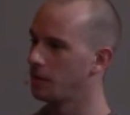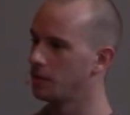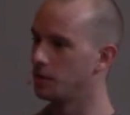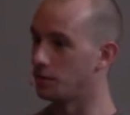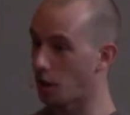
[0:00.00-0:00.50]

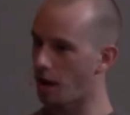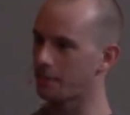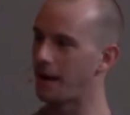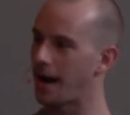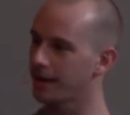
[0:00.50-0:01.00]
to
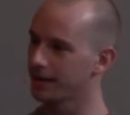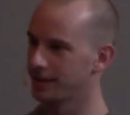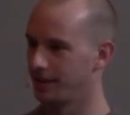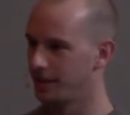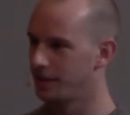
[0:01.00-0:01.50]
talk back,
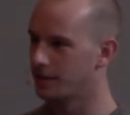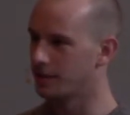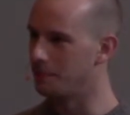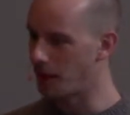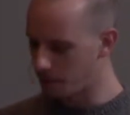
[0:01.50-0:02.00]

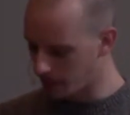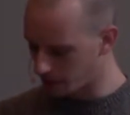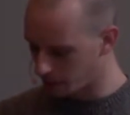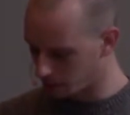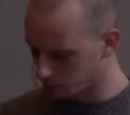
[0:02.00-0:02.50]
to
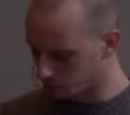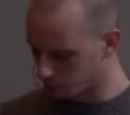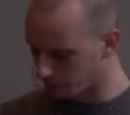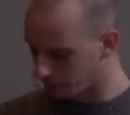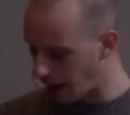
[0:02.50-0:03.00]
maybe
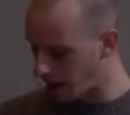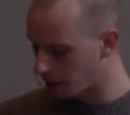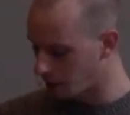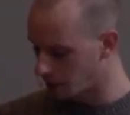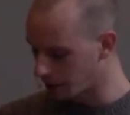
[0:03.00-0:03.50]
revile
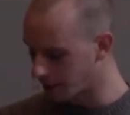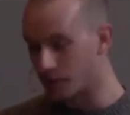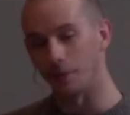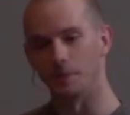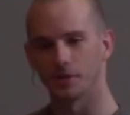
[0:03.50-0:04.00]
or give
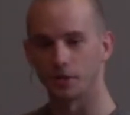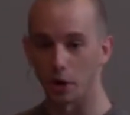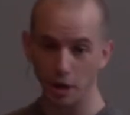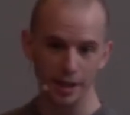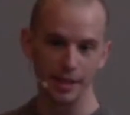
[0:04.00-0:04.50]
some
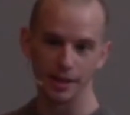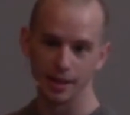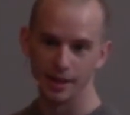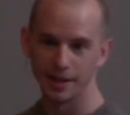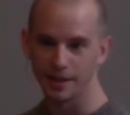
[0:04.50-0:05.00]
snarky
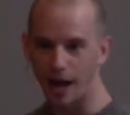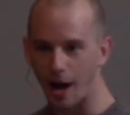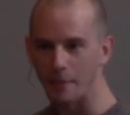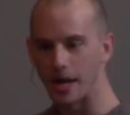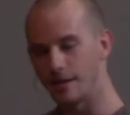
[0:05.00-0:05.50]

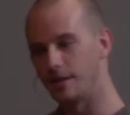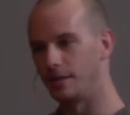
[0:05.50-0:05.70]
comment.